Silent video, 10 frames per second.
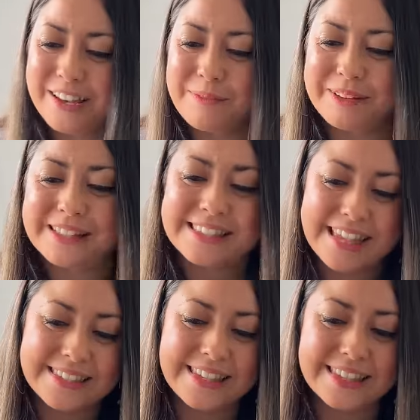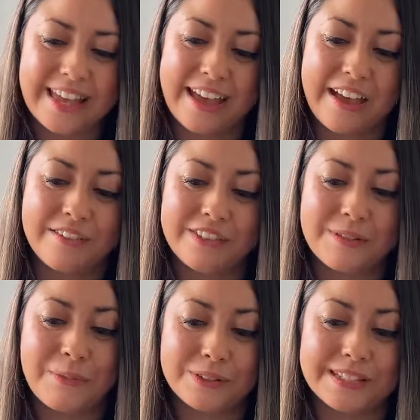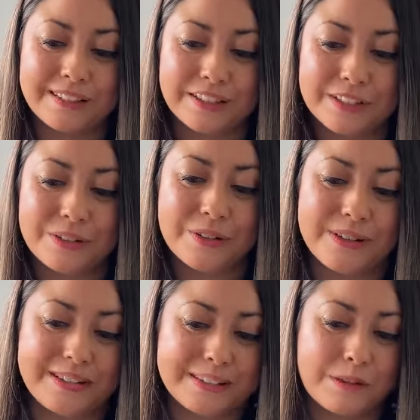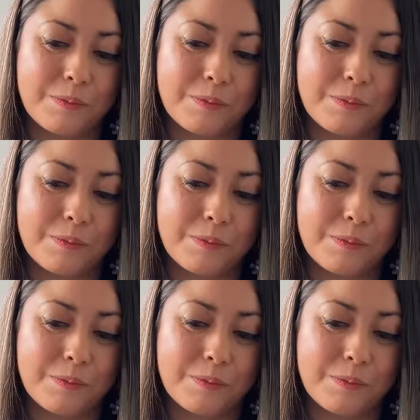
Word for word: But it says that they have the most luxurious